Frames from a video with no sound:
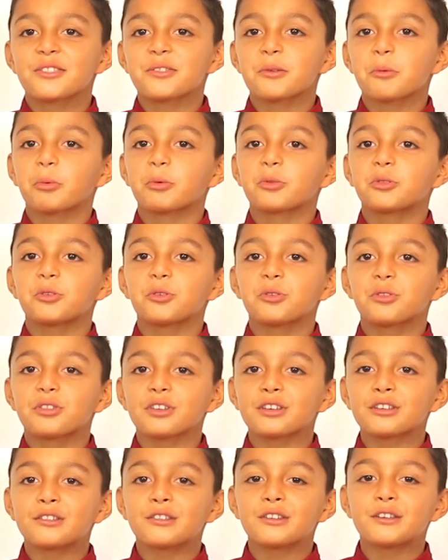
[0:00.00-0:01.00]
so we'll do
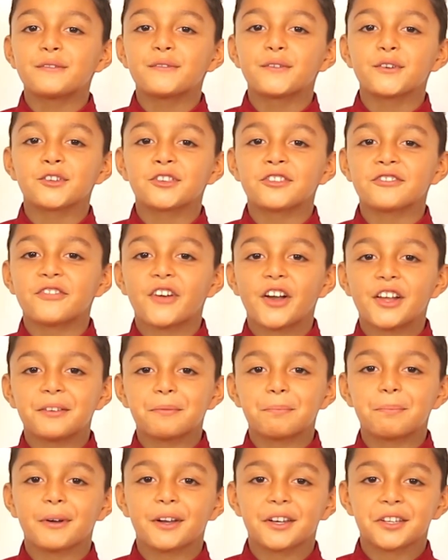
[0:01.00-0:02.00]
64
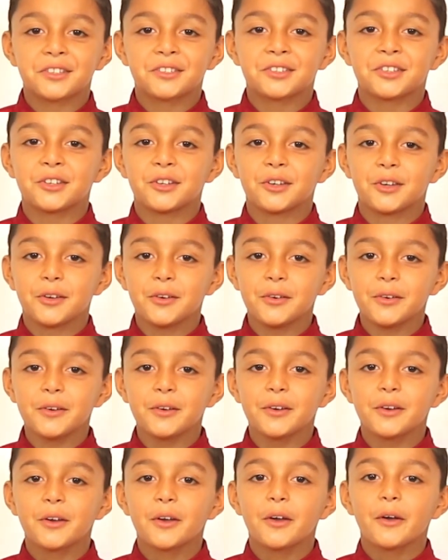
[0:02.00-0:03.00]
divided by 2,
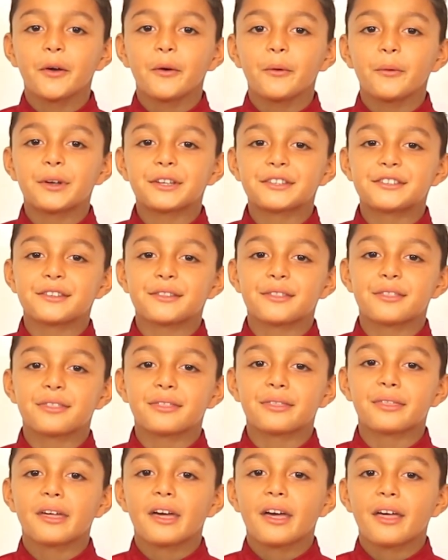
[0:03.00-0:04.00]
which is
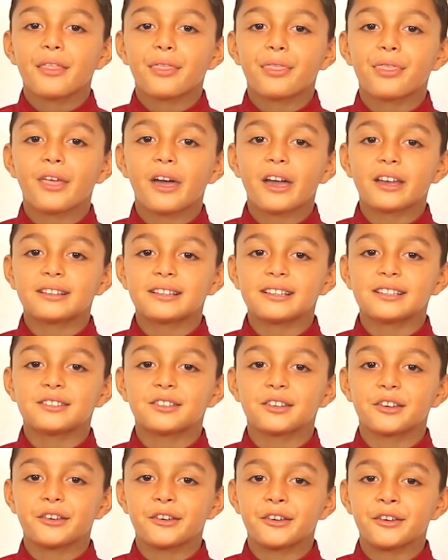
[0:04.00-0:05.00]

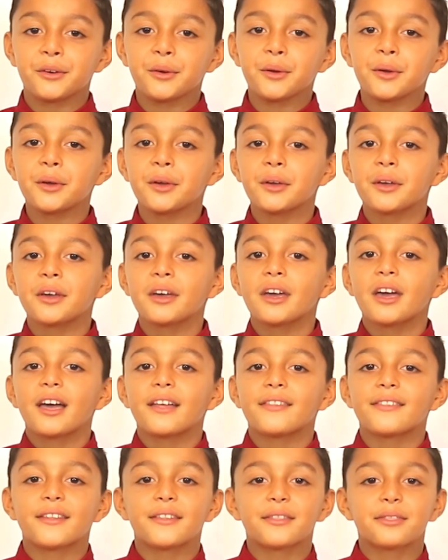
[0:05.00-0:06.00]
32,
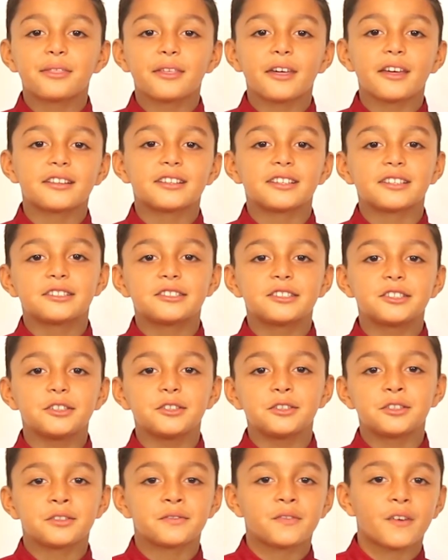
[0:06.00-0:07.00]
and then
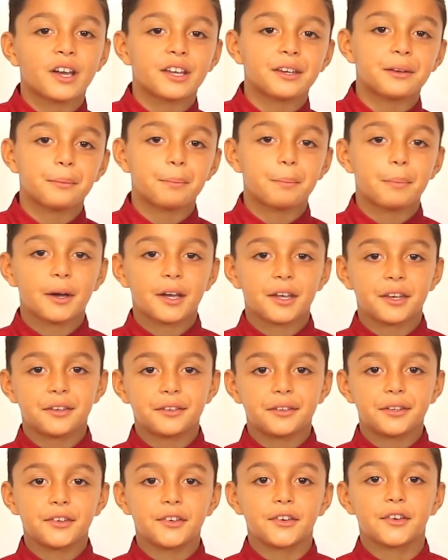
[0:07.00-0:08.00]
32 divided by
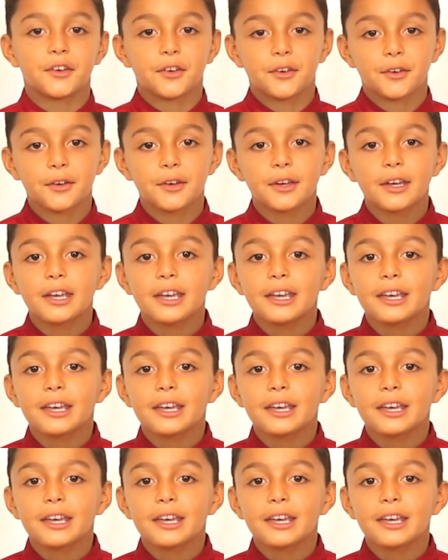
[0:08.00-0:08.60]
2